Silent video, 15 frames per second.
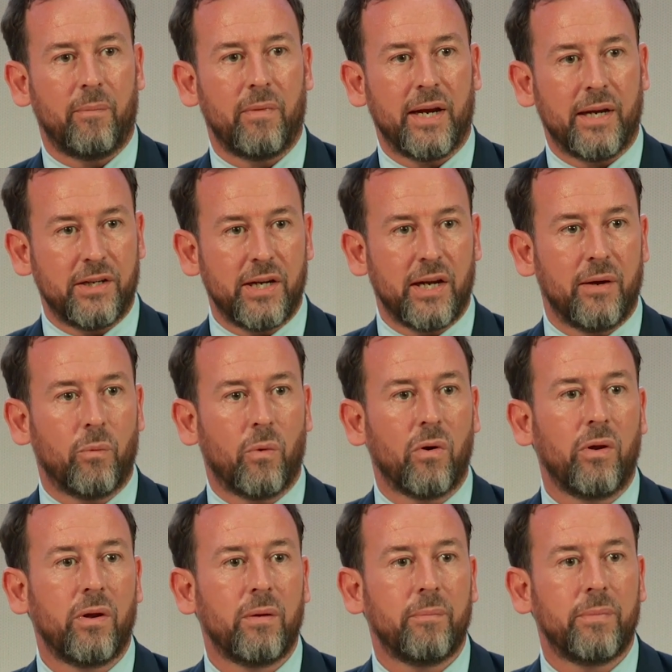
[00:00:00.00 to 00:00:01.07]
in year
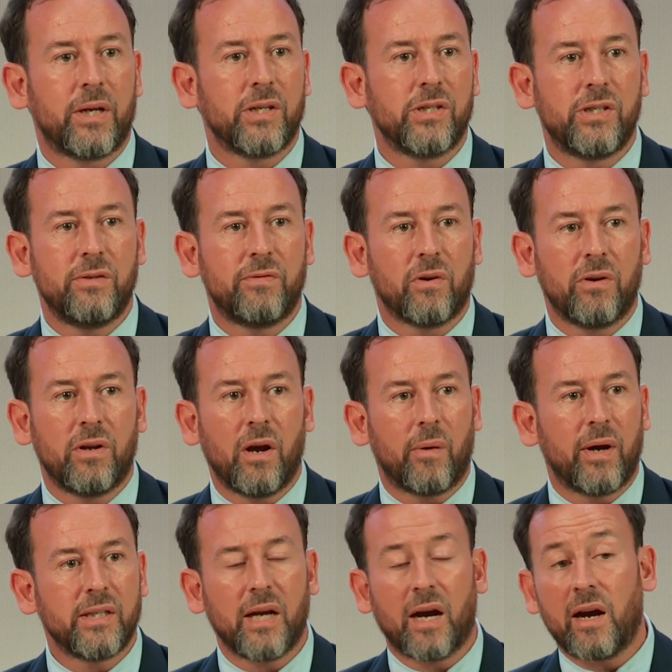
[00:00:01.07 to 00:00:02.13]
one, because you've got
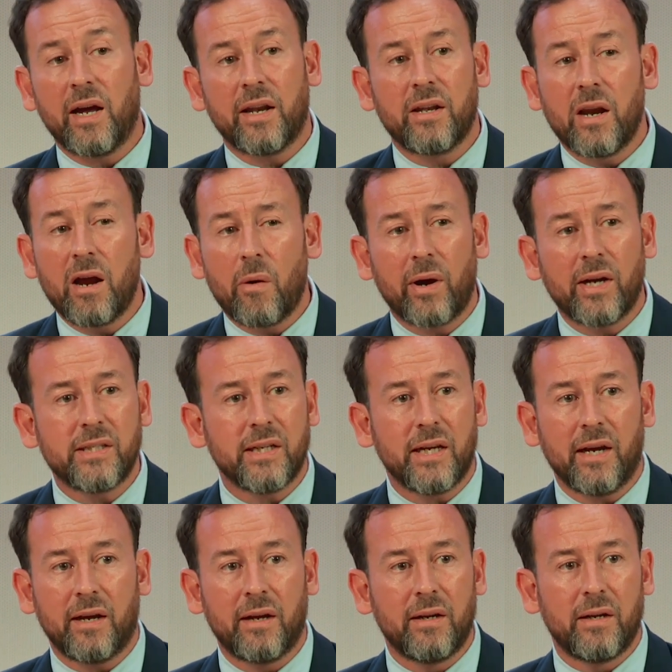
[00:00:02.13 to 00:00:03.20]
no idea. I had no
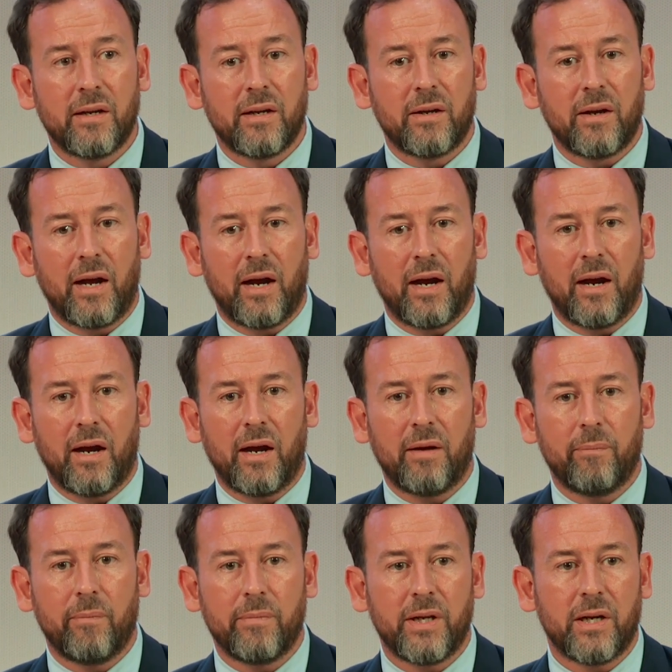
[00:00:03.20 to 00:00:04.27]
idea.
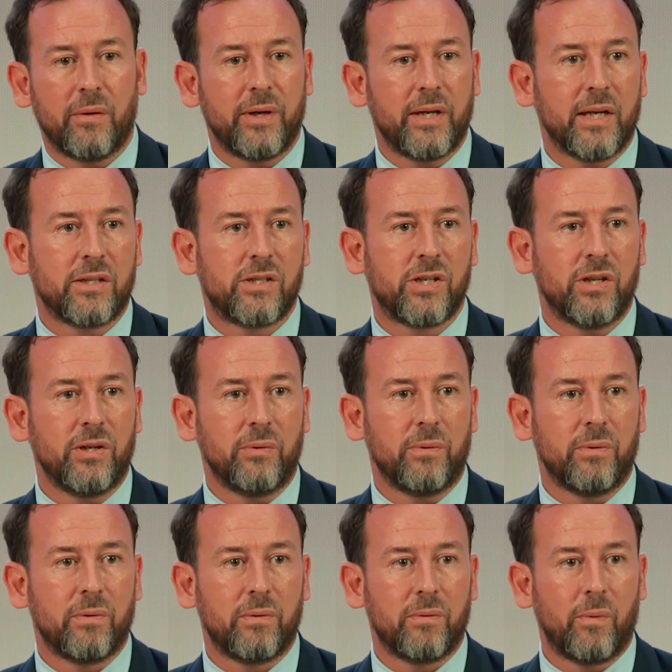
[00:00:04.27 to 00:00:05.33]
You know, in year two,
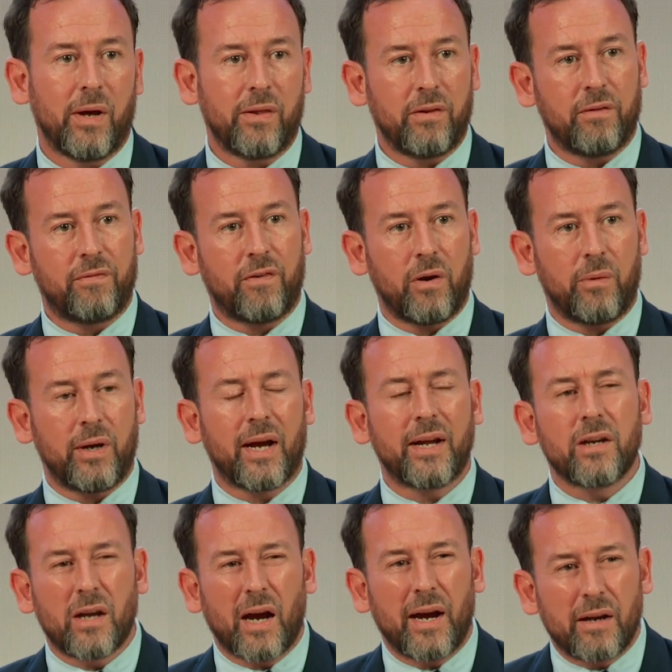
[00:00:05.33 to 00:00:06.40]
whether the following
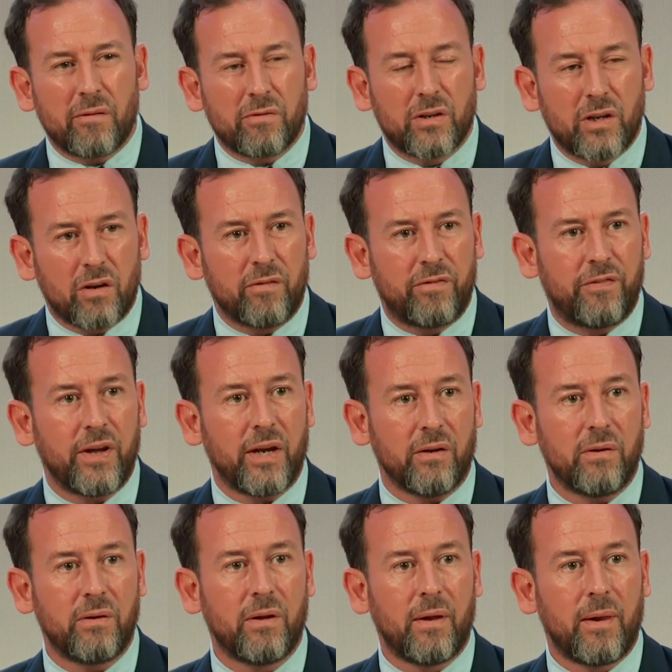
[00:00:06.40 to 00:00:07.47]
year. I had a gut
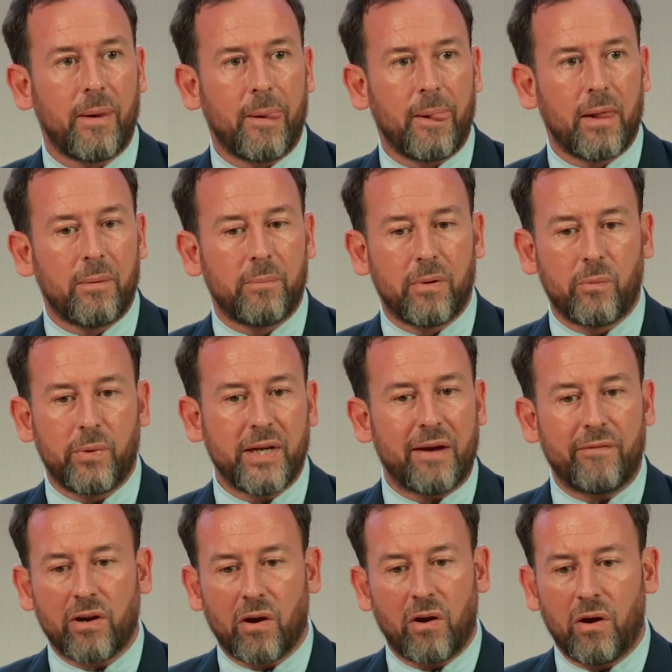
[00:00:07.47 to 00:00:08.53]
feel, but we
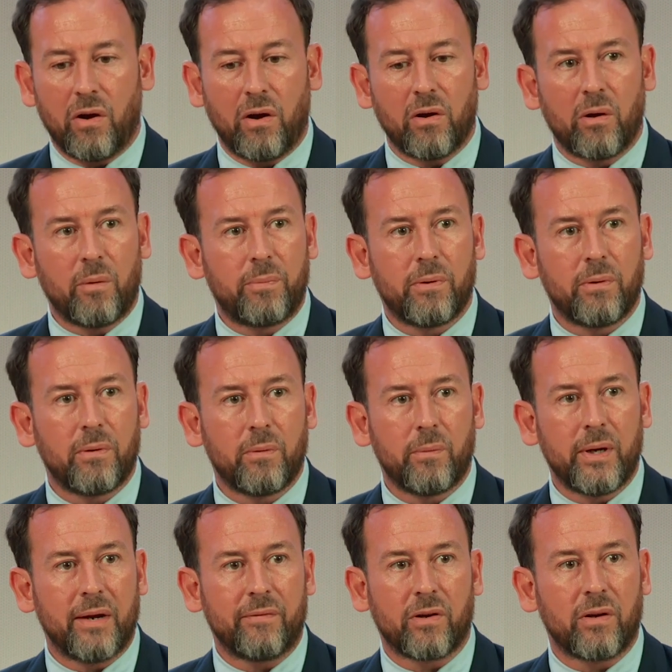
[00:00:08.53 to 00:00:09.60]
never got hung up.
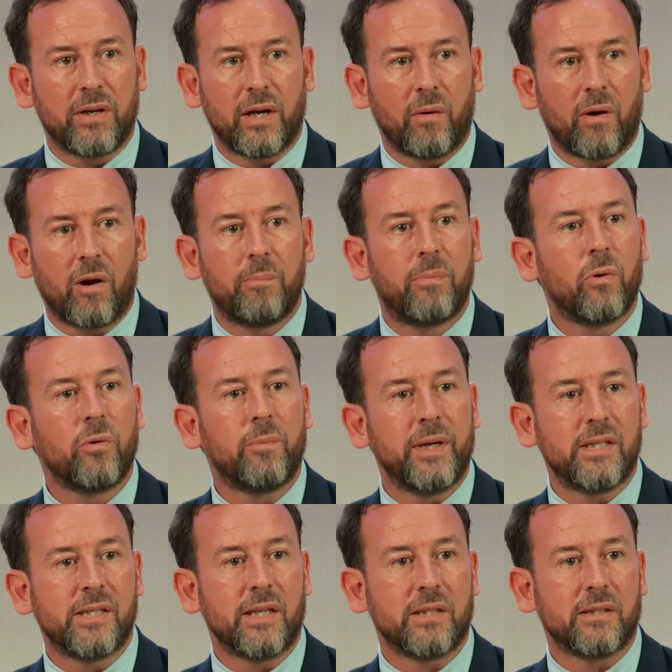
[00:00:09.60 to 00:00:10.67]
We never got, you know, our board
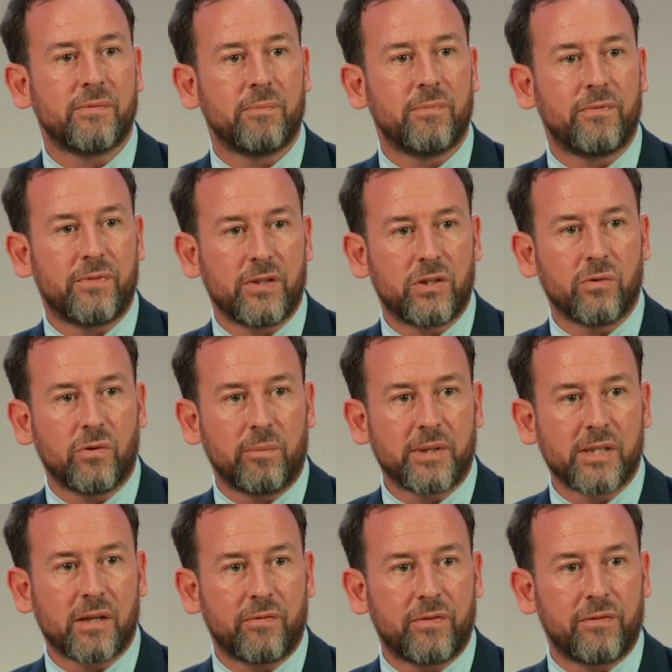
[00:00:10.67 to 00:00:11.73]
meetings for Sean and
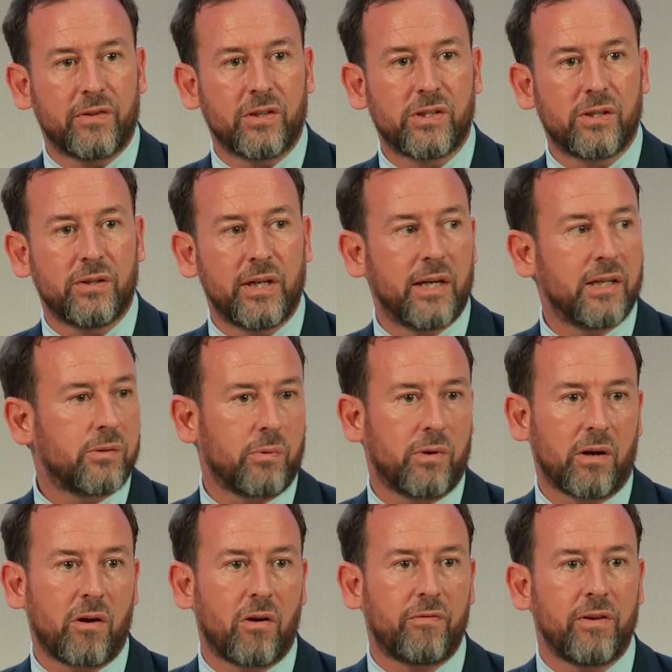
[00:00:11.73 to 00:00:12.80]
myself for the first 2 years were
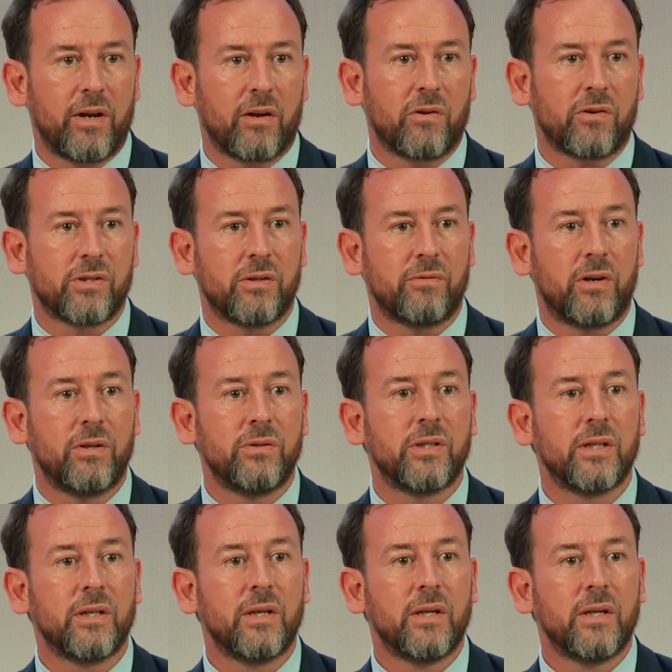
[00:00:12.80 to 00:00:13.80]
a coffee across the road